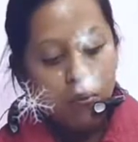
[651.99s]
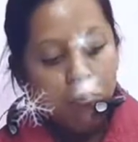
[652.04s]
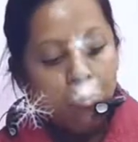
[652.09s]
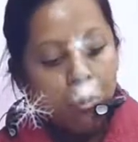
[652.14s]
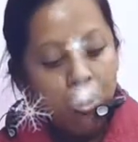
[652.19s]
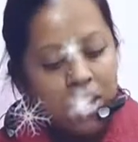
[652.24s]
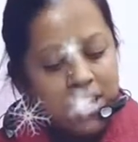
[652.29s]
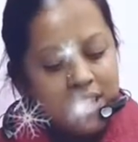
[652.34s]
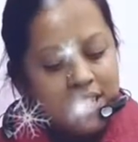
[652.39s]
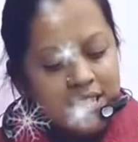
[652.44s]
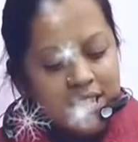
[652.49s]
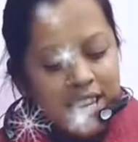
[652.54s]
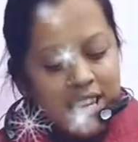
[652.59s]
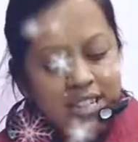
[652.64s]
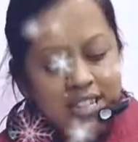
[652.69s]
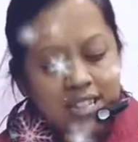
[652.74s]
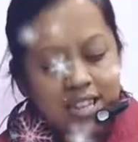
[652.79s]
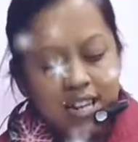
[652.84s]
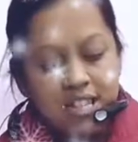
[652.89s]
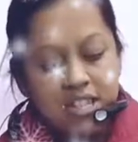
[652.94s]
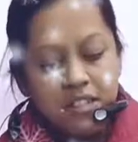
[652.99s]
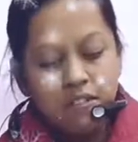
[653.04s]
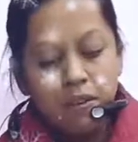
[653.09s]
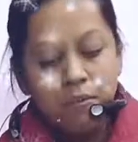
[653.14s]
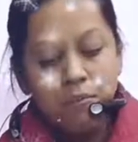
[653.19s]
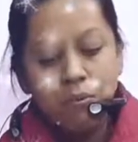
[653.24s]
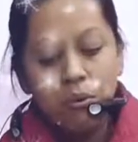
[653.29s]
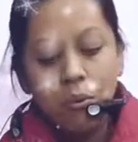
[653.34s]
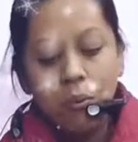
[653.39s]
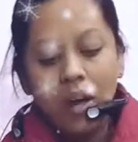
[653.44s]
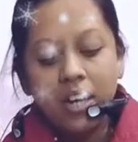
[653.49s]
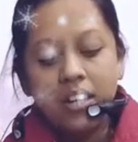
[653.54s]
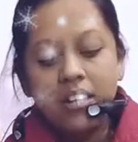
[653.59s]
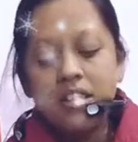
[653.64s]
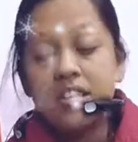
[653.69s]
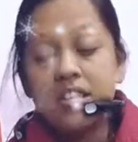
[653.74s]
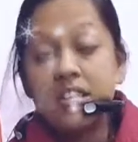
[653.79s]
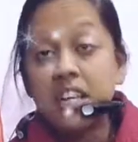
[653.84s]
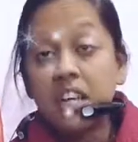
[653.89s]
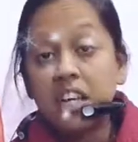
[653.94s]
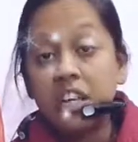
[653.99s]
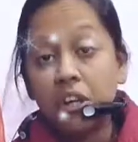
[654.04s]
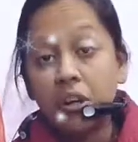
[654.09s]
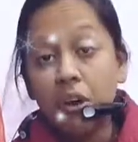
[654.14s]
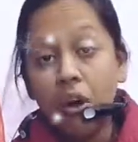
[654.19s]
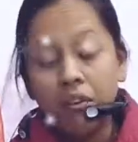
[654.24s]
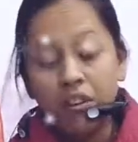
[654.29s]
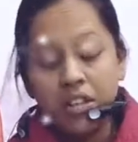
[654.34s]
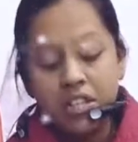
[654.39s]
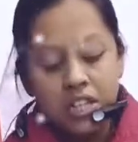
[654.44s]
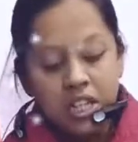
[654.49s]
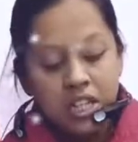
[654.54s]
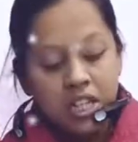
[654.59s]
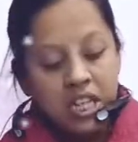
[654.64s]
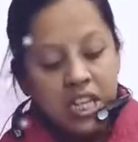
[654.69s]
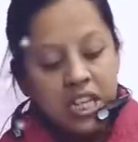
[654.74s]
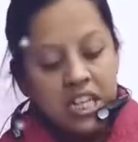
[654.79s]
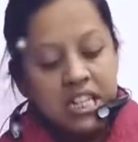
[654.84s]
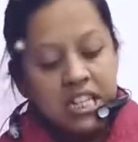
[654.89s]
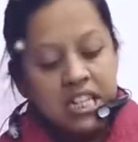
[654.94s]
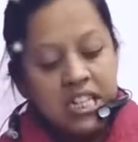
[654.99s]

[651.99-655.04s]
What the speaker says: Morel says that he will provide us security,